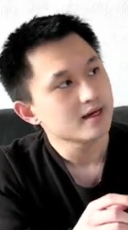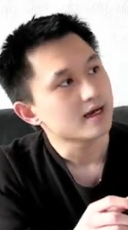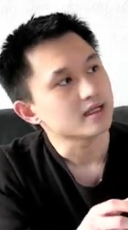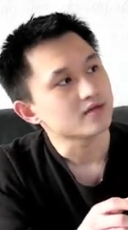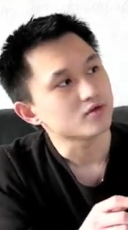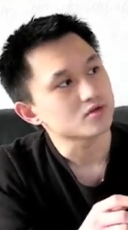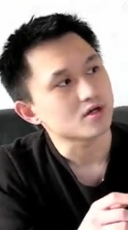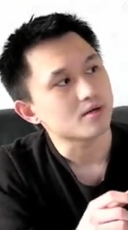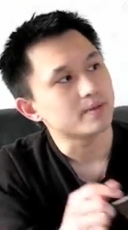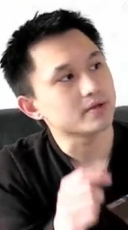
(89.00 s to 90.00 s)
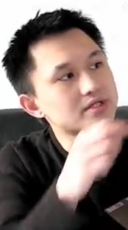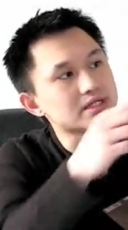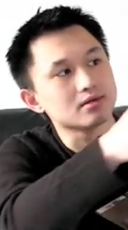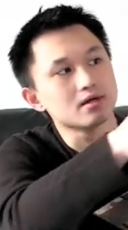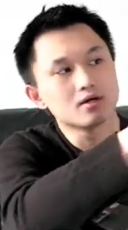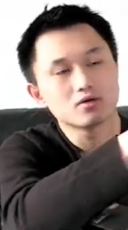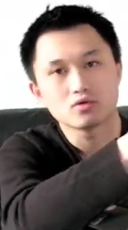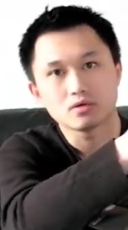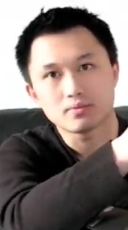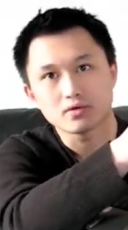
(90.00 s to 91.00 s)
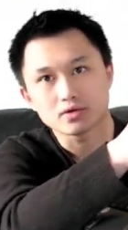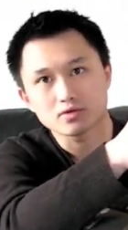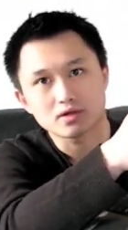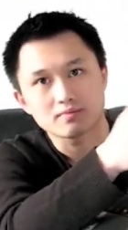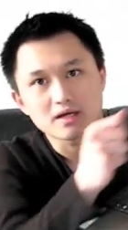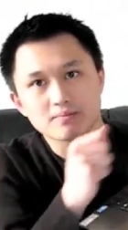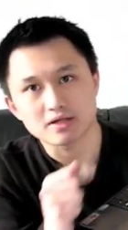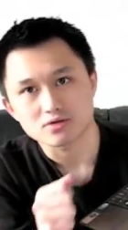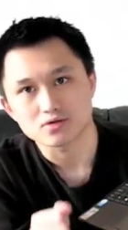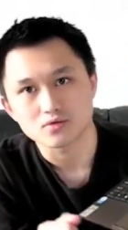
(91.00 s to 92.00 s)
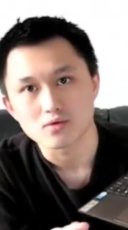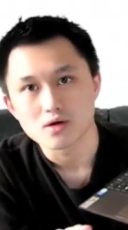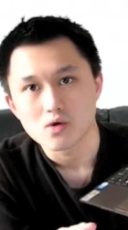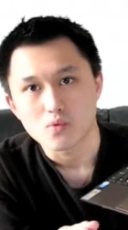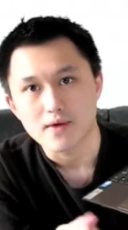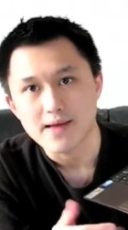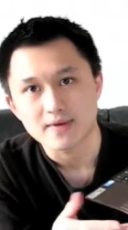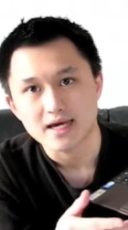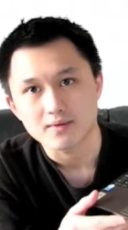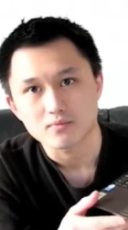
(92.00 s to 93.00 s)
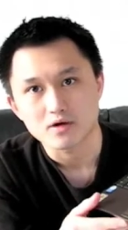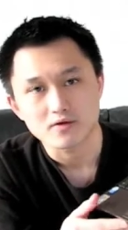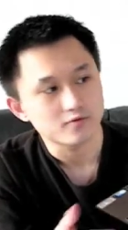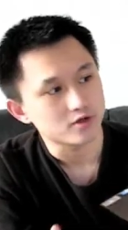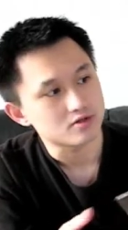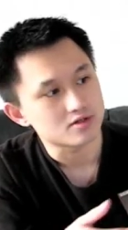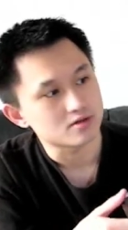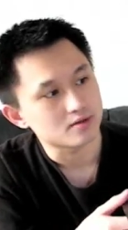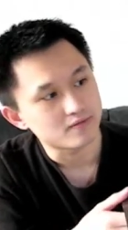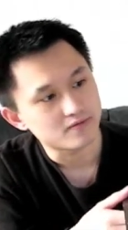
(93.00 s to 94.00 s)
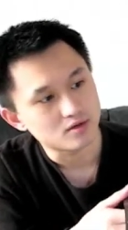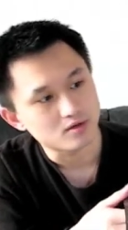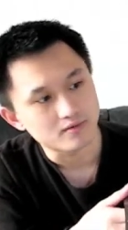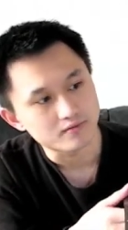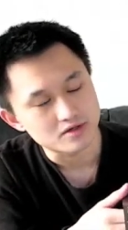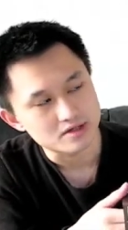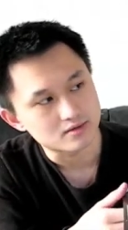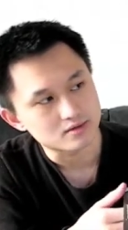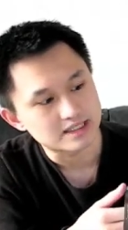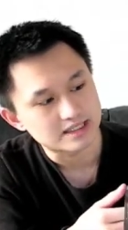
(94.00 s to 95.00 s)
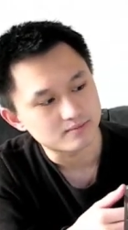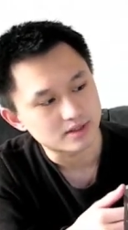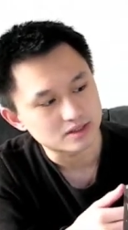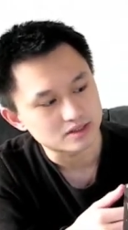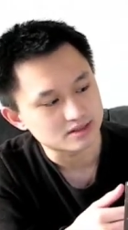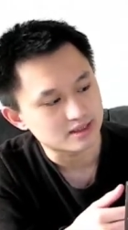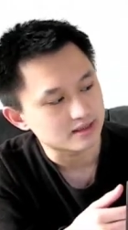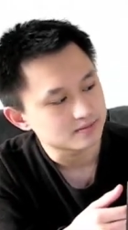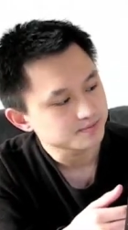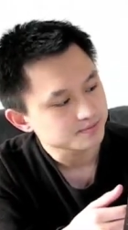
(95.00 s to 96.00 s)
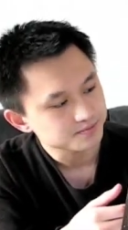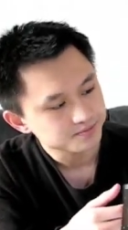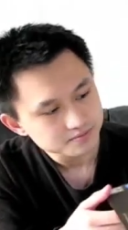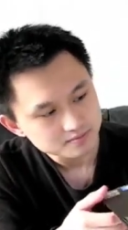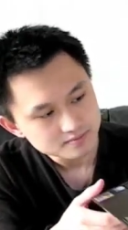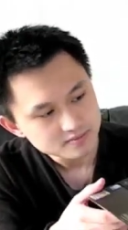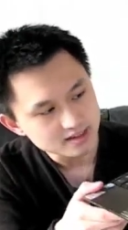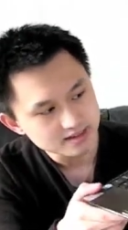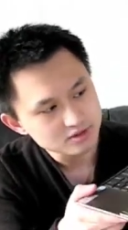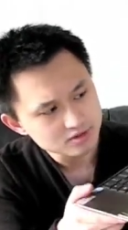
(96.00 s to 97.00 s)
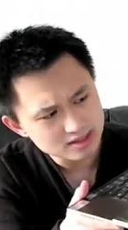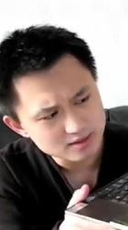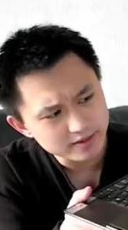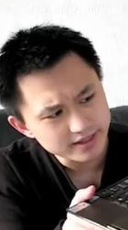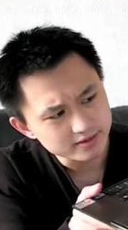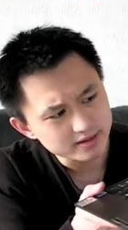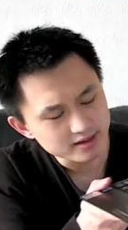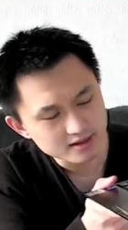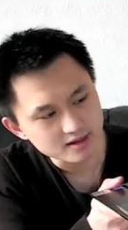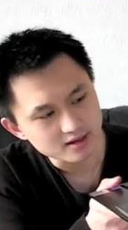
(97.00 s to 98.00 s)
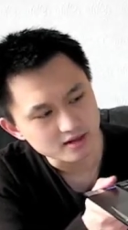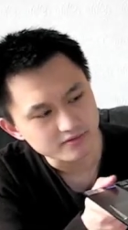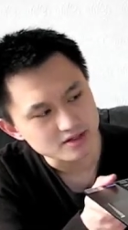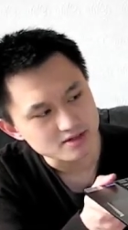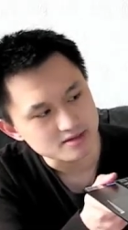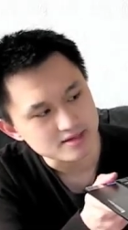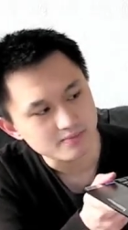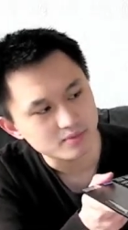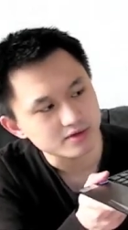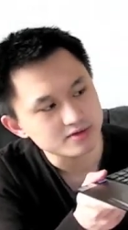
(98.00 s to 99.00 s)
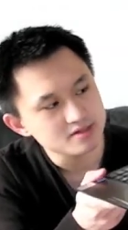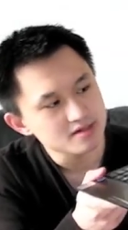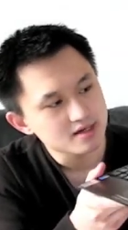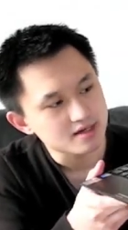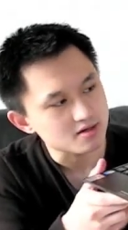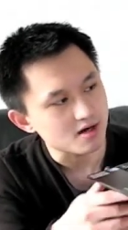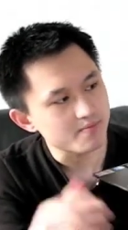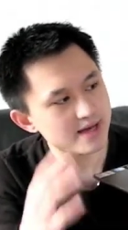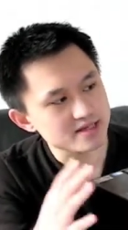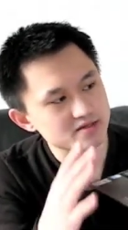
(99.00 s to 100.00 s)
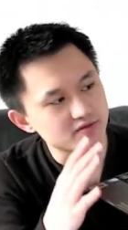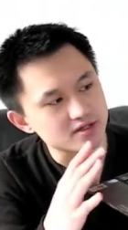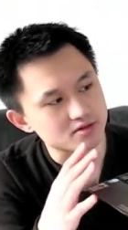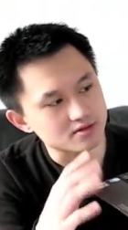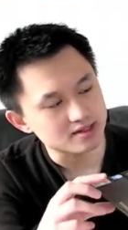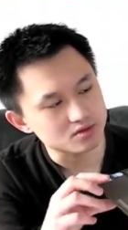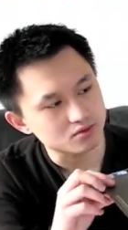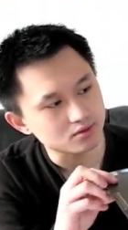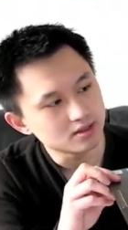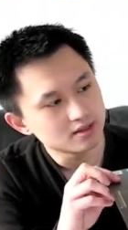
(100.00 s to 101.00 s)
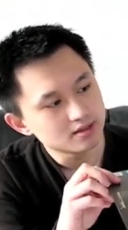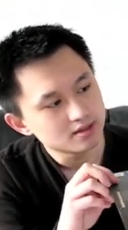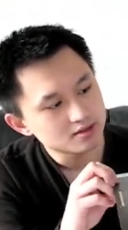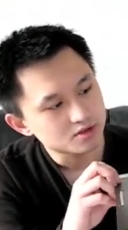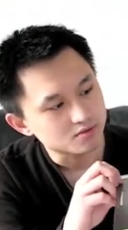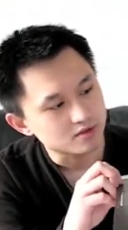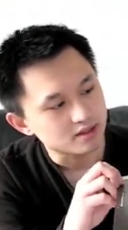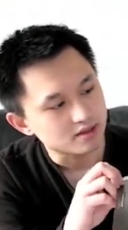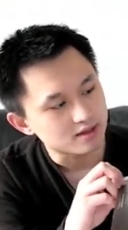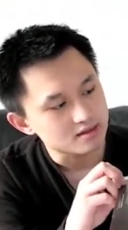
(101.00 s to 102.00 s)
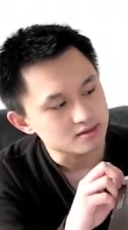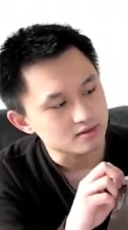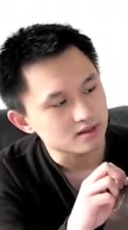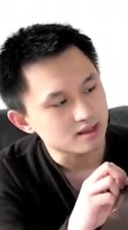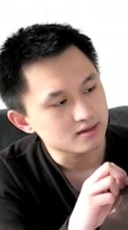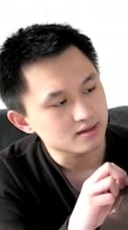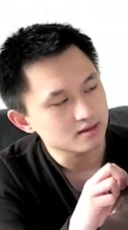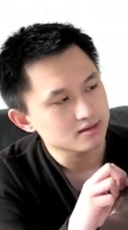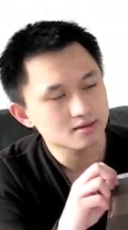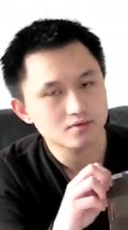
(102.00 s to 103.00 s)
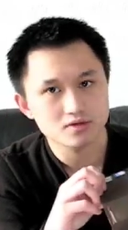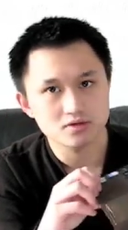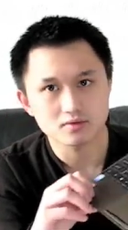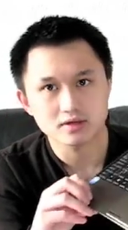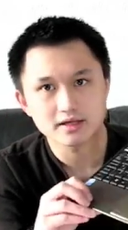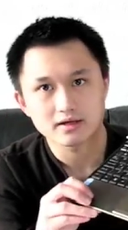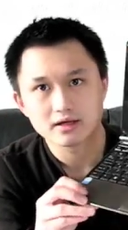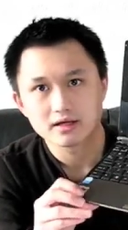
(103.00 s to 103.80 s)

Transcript: and you've also got a built-in 0.3 megapixel web camera for you to do a video conferencing or taking pictures there. The actual display, unlike a lot of these other netbooks, has got a matte finish on the actual screen there, so you get a nice crystal clear